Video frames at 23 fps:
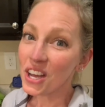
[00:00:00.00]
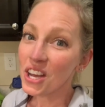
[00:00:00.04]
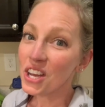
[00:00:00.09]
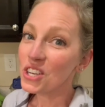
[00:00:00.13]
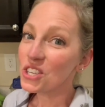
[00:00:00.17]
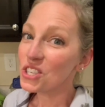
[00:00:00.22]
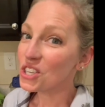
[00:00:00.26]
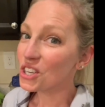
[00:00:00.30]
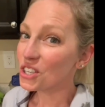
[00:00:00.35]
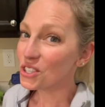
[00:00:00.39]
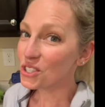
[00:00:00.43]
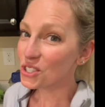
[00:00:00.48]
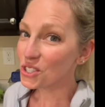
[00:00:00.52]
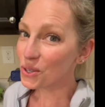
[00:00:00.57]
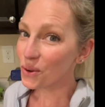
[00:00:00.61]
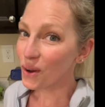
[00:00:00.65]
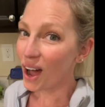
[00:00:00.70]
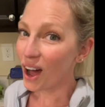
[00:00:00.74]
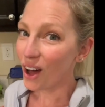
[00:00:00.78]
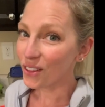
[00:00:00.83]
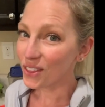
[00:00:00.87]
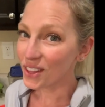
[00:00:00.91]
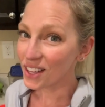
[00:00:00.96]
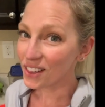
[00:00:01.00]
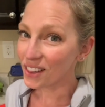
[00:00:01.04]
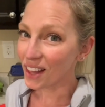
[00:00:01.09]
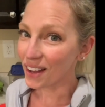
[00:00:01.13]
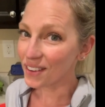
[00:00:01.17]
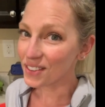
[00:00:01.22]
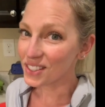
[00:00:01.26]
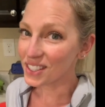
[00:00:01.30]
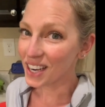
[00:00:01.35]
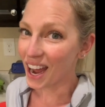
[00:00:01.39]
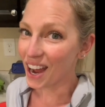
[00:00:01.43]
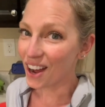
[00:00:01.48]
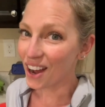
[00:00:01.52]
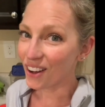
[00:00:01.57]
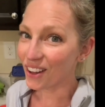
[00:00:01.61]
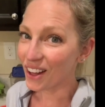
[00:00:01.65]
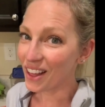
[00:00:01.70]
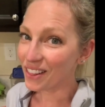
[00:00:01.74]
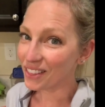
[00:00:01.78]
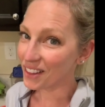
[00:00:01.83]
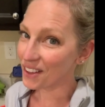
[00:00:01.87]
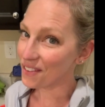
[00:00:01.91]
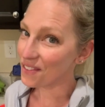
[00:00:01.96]
Cheers to a healthy lifestyle
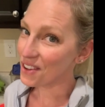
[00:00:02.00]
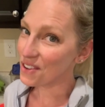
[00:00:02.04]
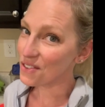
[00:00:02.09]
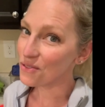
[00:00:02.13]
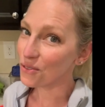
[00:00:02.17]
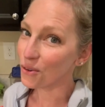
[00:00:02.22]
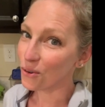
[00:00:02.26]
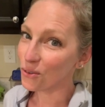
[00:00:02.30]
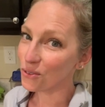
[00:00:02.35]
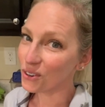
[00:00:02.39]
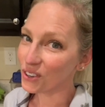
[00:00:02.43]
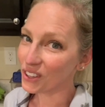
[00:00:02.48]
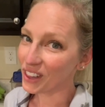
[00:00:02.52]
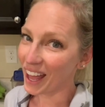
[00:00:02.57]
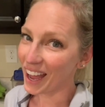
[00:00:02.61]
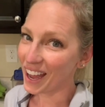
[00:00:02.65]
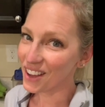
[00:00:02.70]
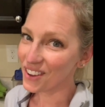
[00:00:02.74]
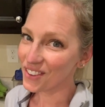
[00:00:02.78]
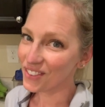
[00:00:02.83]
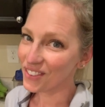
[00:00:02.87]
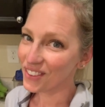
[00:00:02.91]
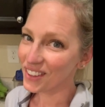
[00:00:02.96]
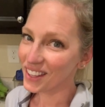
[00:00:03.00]
and living full for life.